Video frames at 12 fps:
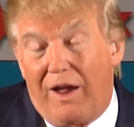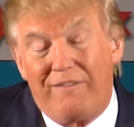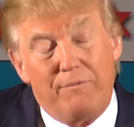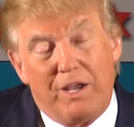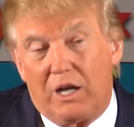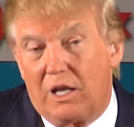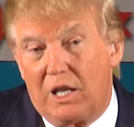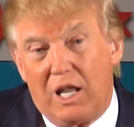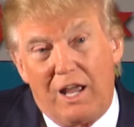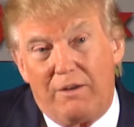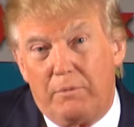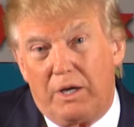I've made a
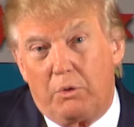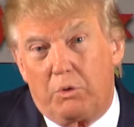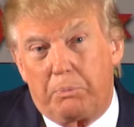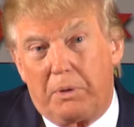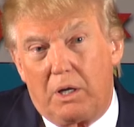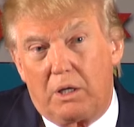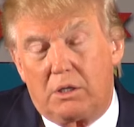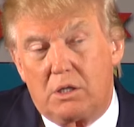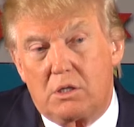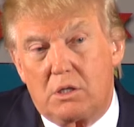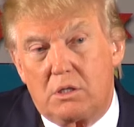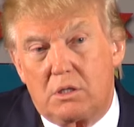lot of money with
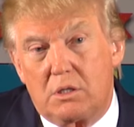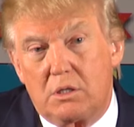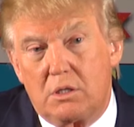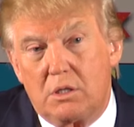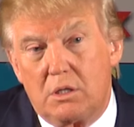politicians.